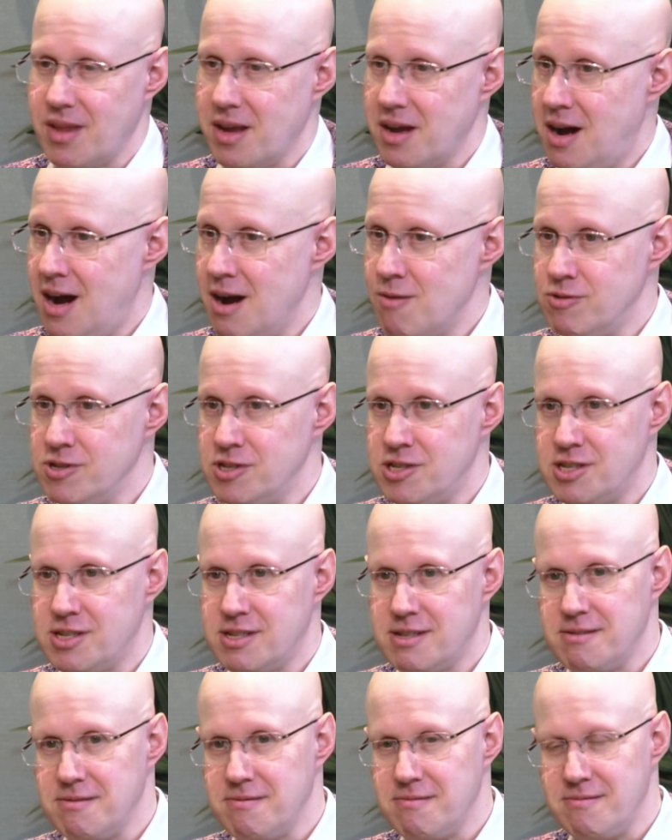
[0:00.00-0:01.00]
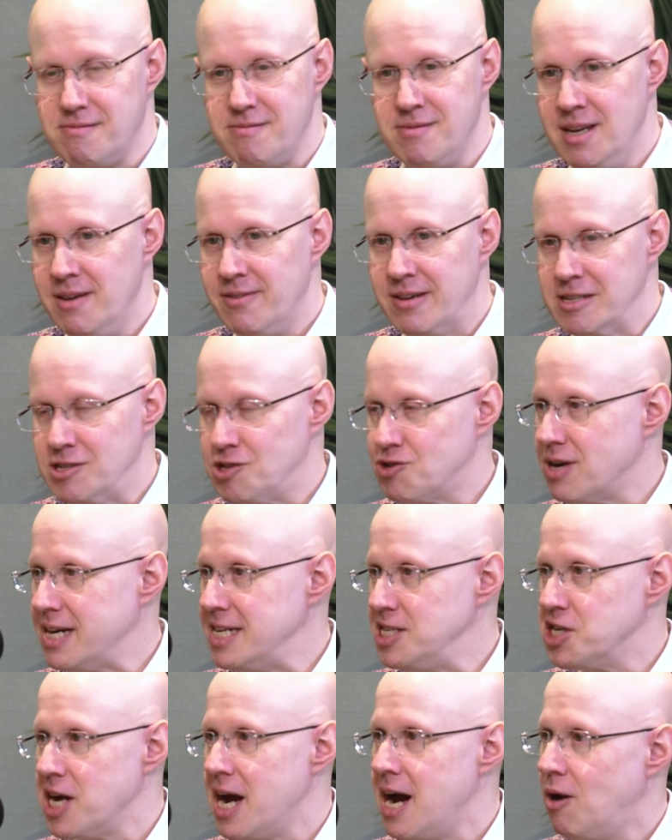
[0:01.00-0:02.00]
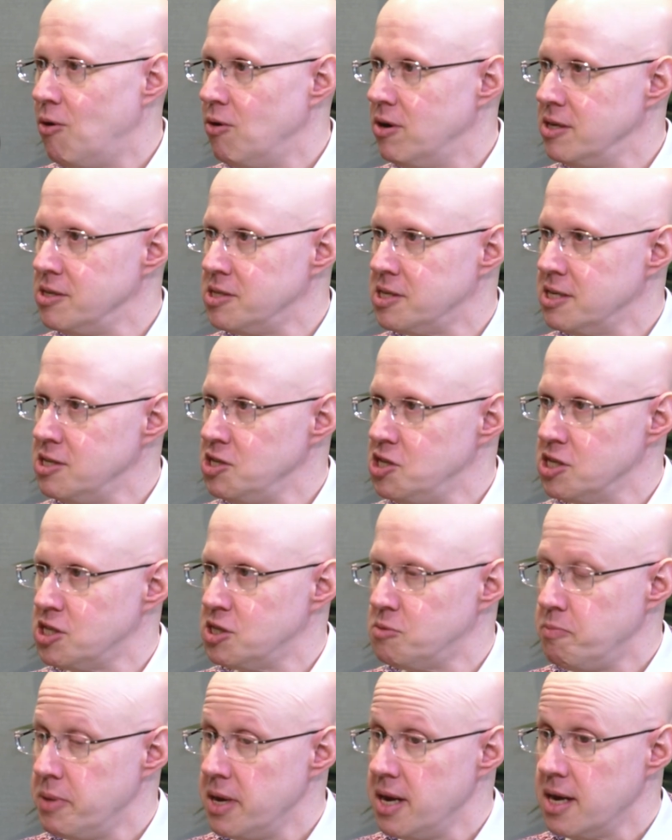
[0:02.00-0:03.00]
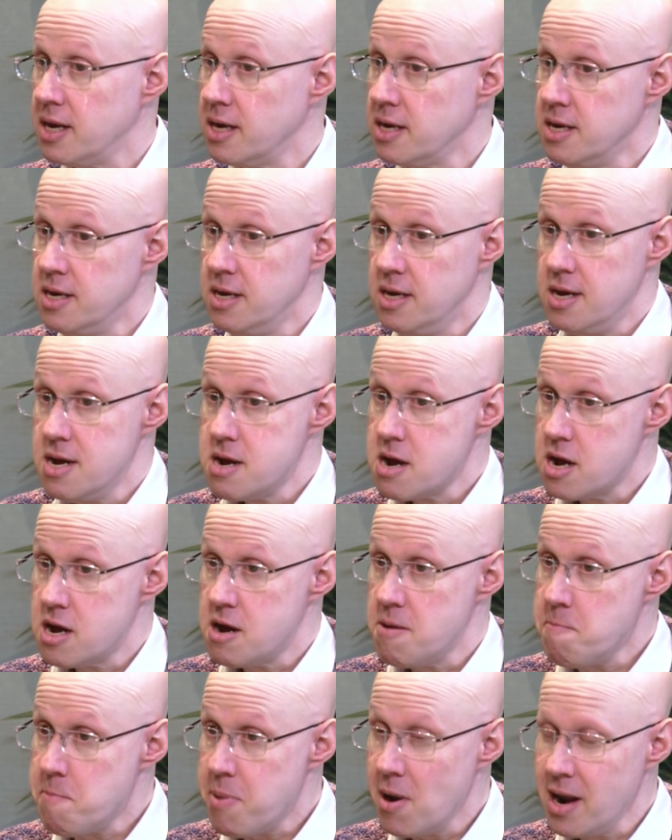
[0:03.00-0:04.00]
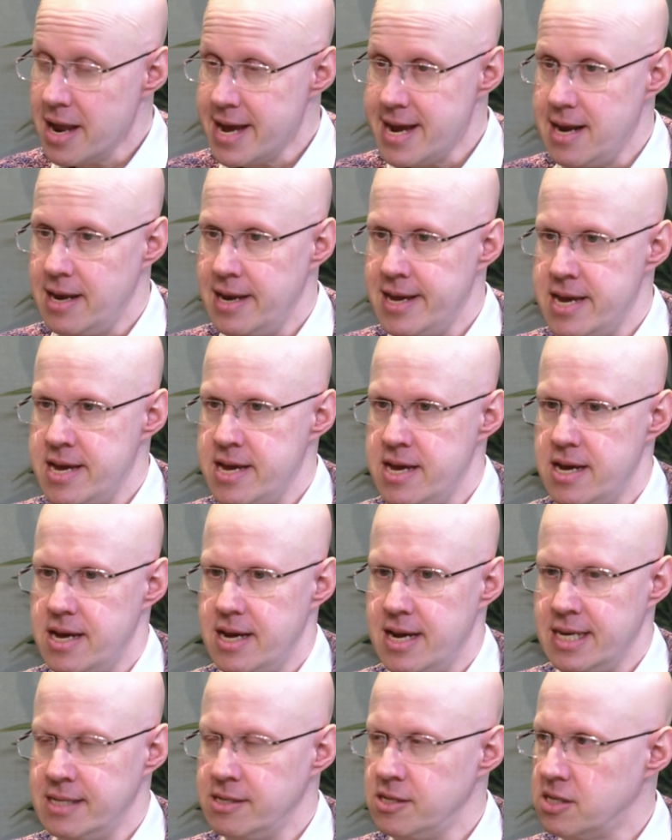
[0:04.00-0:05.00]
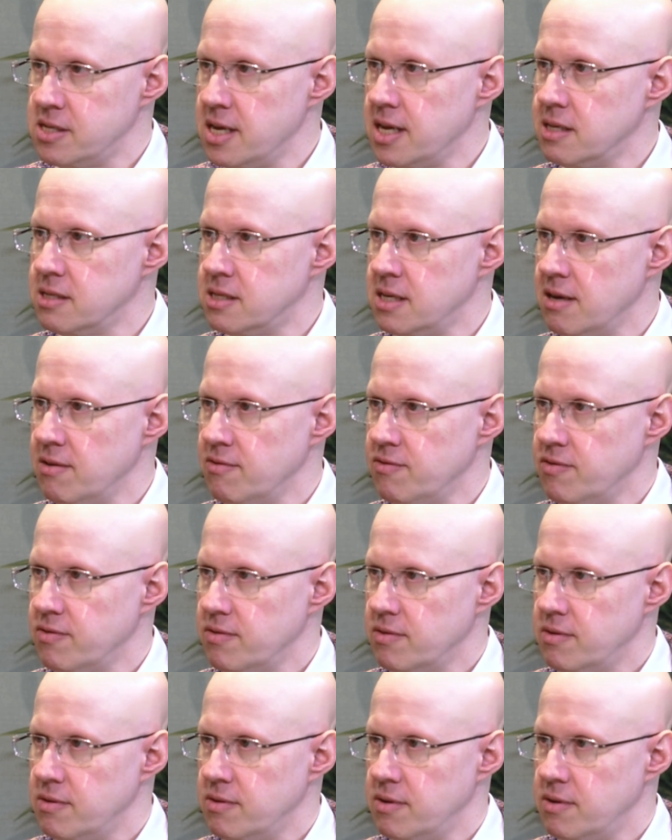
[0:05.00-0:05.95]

I was living strange hours and just being completely instinctive,